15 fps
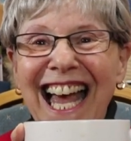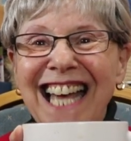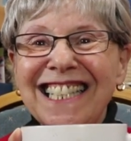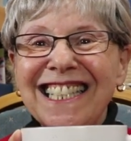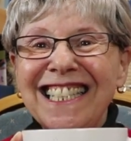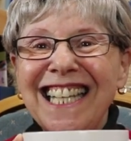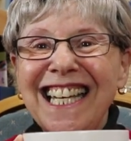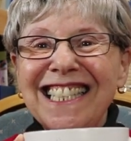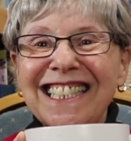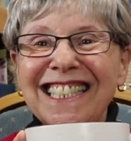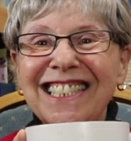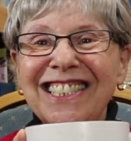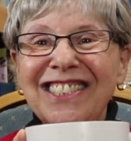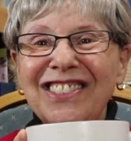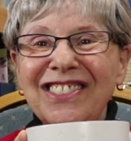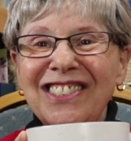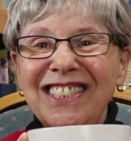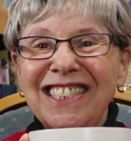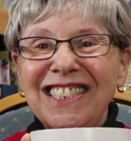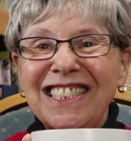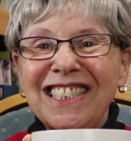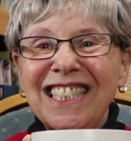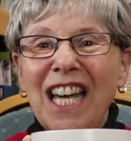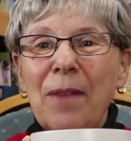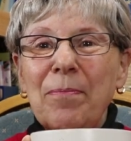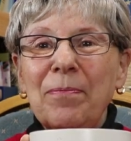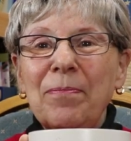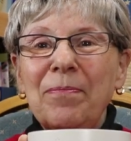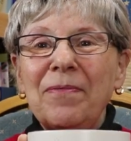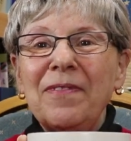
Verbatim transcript: it's a nice little cup